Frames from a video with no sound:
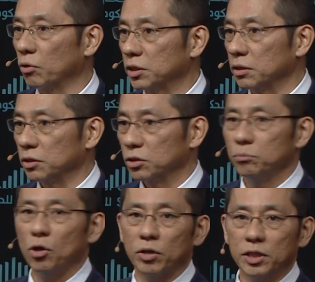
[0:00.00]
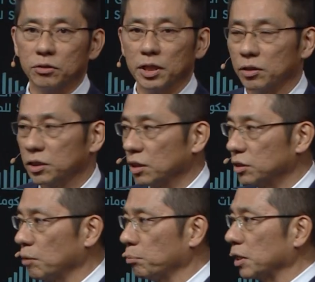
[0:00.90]
wrestling. Sumo wrestling is a
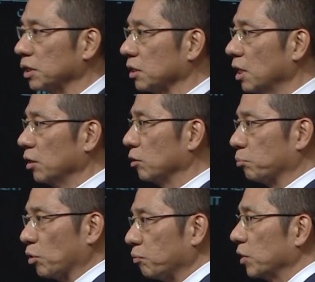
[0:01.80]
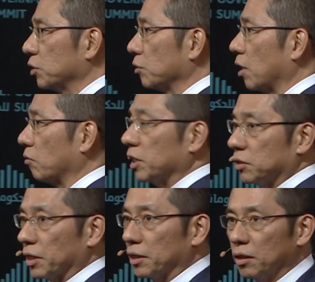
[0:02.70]
Japanese, professional
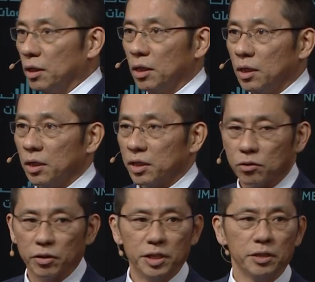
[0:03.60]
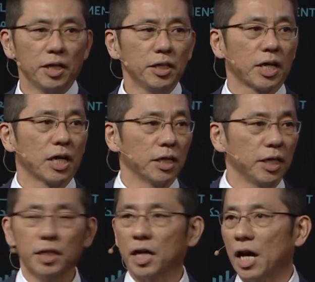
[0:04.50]
wrestling. In any
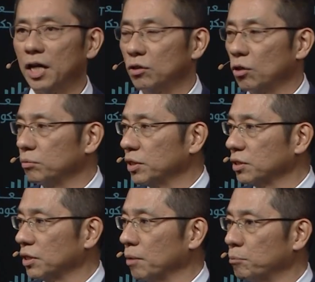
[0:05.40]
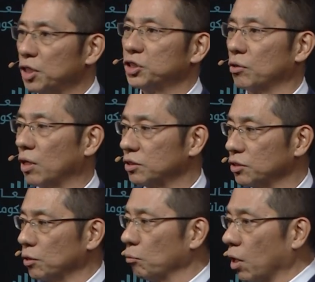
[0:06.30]
kind of this martial arts
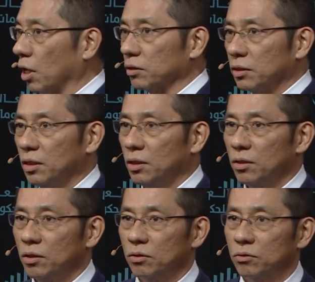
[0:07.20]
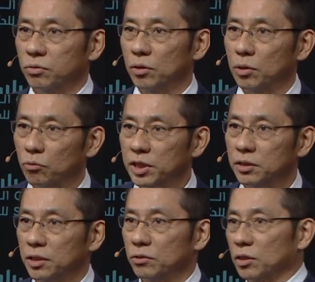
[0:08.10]
in the world, from the
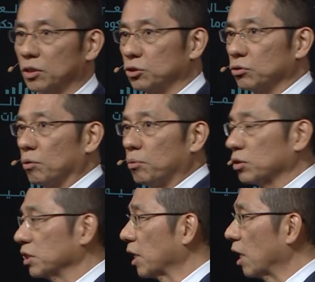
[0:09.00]
wrestling to the judo, boxing,